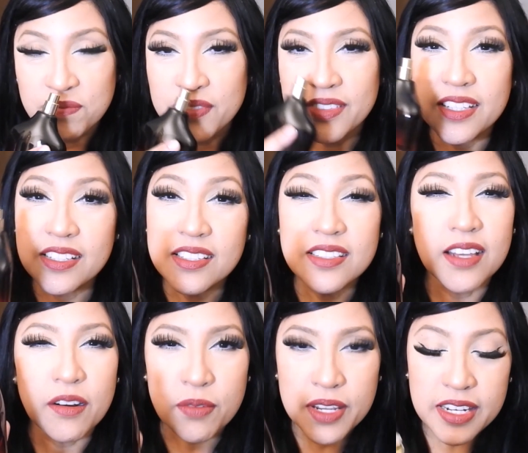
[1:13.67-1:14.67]
This is
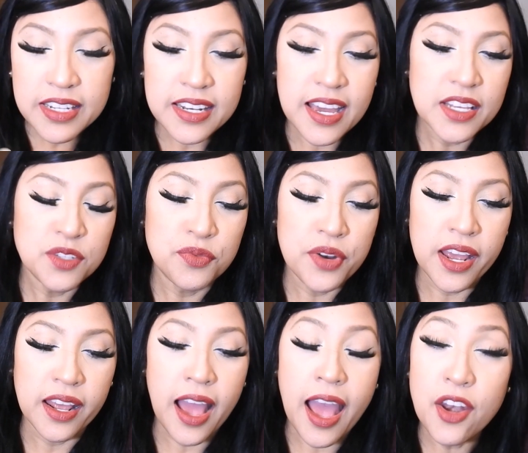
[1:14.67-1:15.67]
a really nice
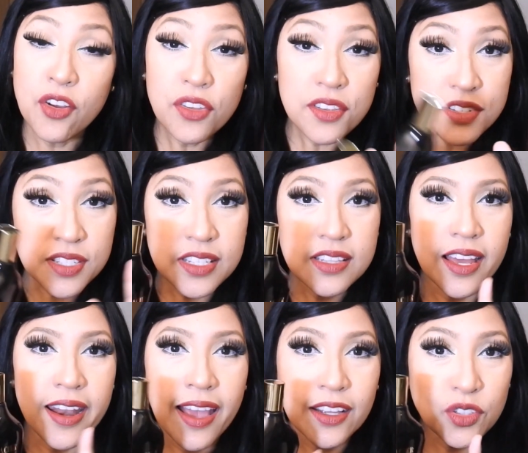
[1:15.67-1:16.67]
fragrance. Another thing
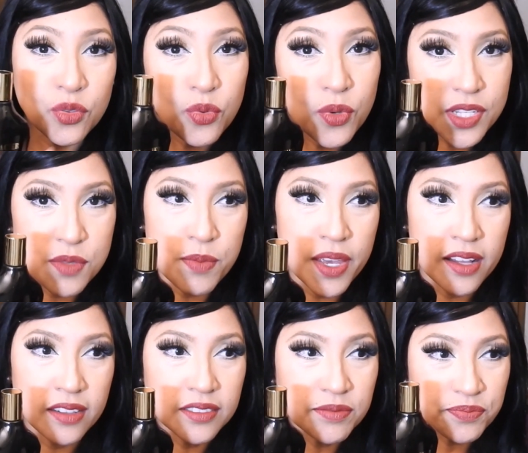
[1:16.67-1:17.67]
that I do
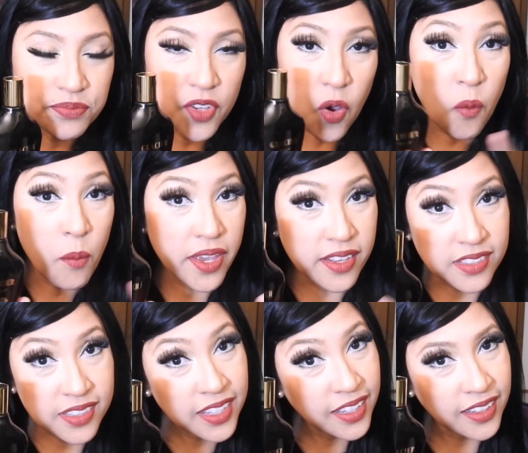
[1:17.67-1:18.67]
smell, on my
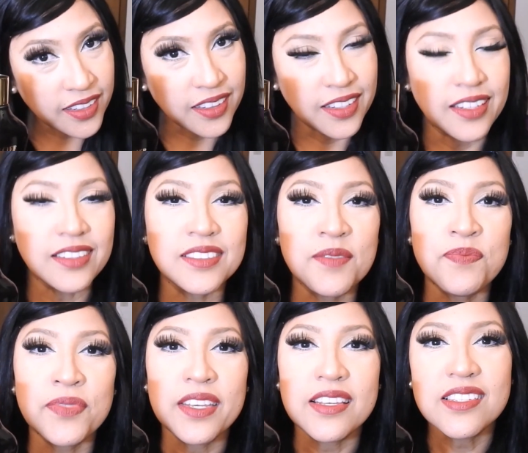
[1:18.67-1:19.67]
skin at least,
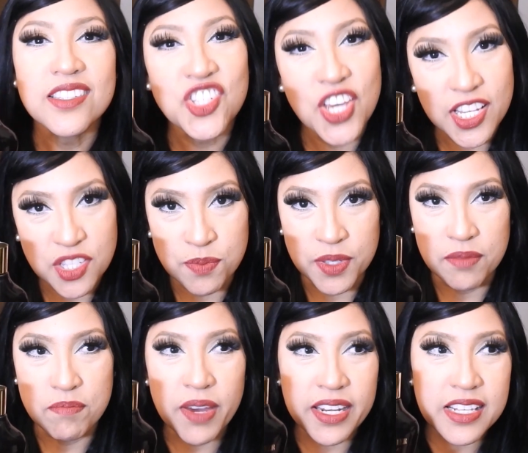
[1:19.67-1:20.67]
is jasmine.
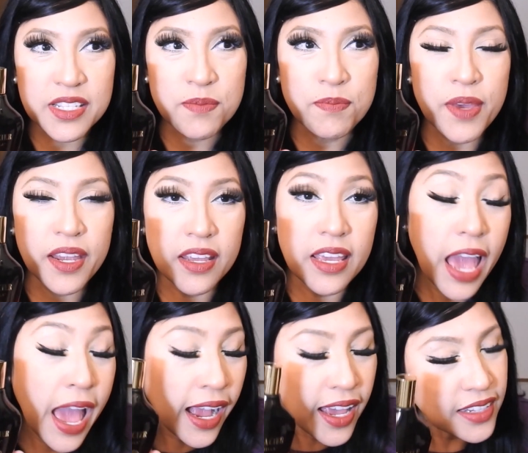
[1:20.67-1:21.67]
But it's very,
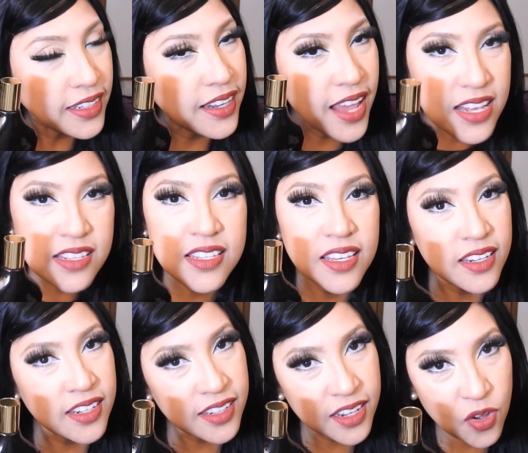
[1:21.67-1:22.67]
and I did not see
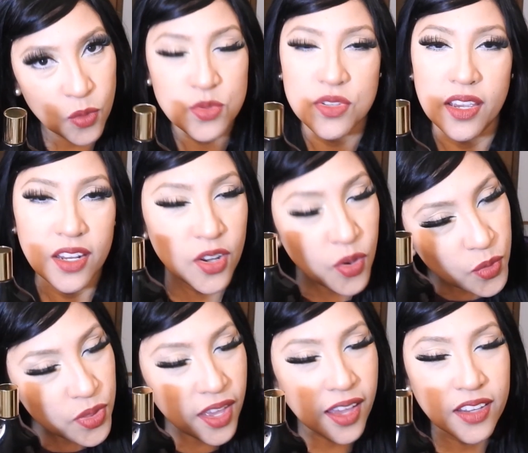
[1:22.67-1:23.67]
any in the nose. I
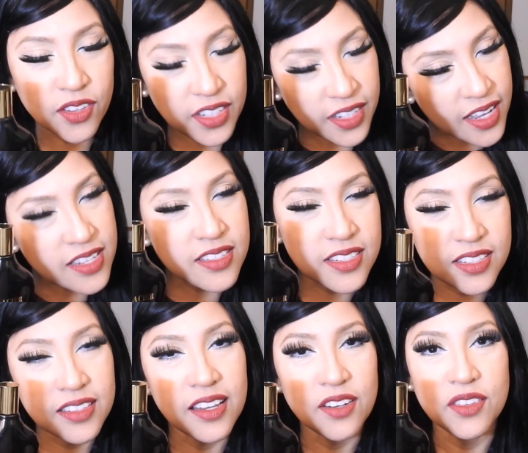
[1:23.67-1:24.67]
know that I did not
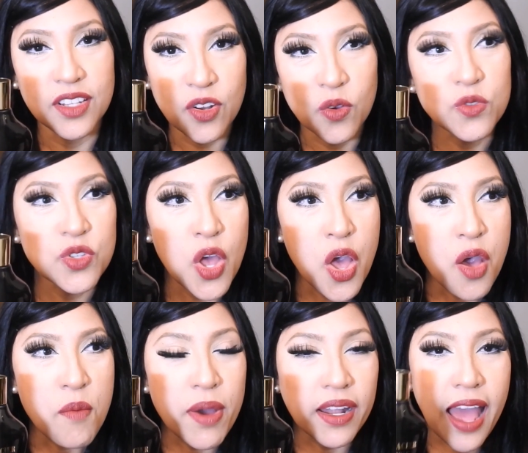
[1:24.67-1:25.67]
see that on the nose.
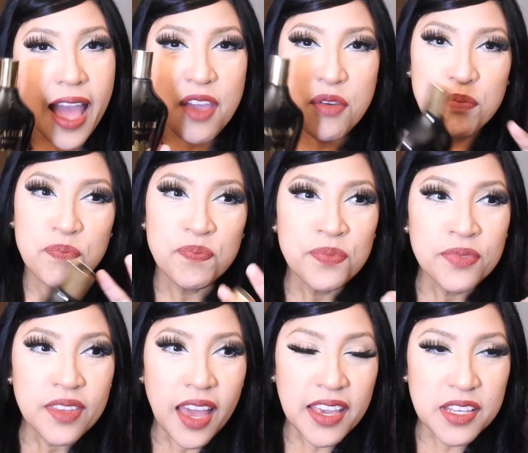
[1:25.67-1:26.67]
But I
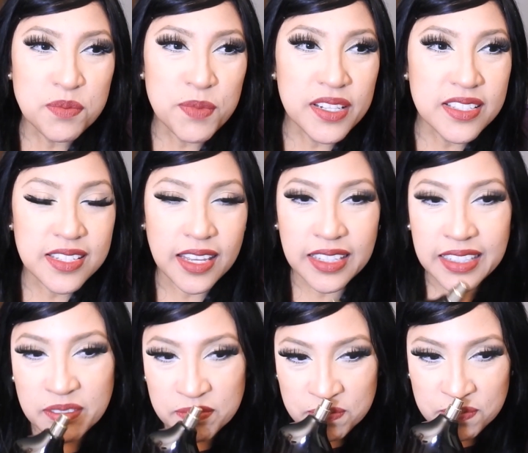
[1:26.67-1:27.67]
smell some